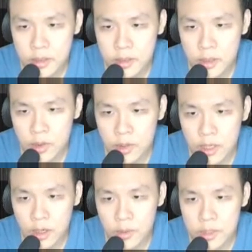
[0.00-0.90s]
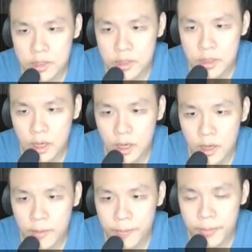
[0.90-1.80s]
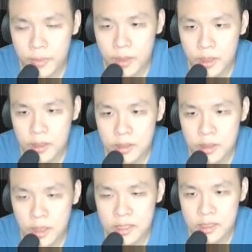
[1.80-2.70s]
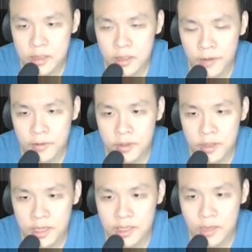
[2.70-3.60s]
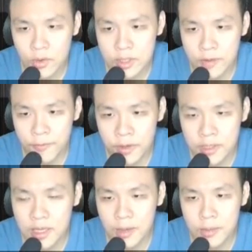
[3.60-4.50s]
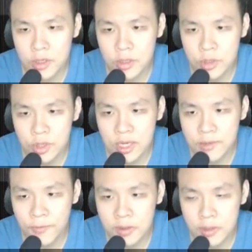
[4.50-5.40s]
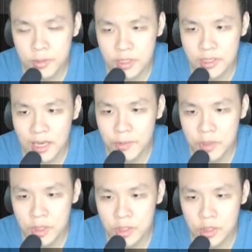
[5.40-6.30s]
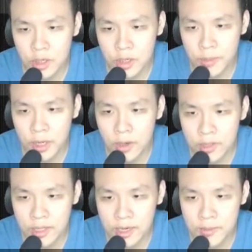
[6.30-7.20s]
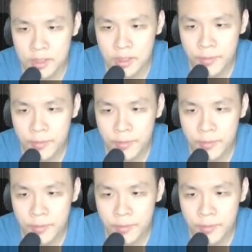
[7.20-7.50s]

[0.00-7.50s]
So he always has like decreases inflicted damage on you. So he has a 50% damage reduction on him at all times.